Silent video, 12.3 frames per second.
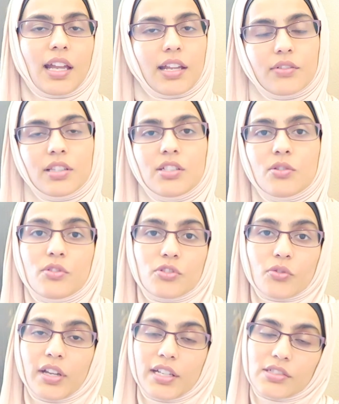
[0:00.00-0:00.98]
I really do
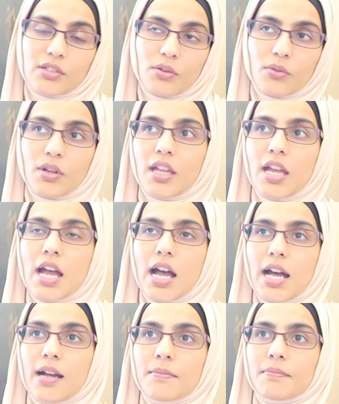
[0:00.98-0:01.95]
enjoy it. So
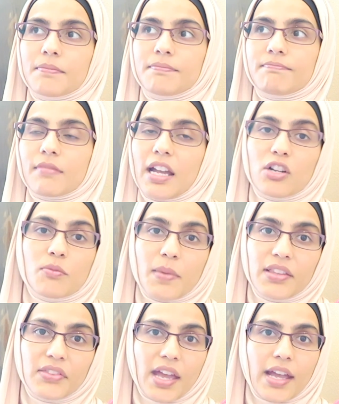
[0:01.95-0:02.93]
I don't
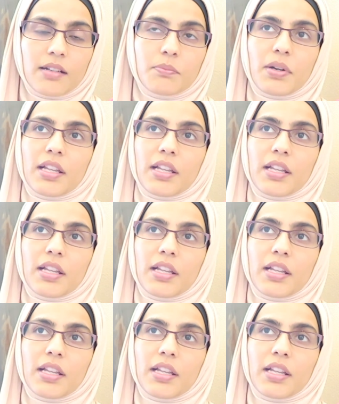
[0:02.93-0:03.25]
mind that.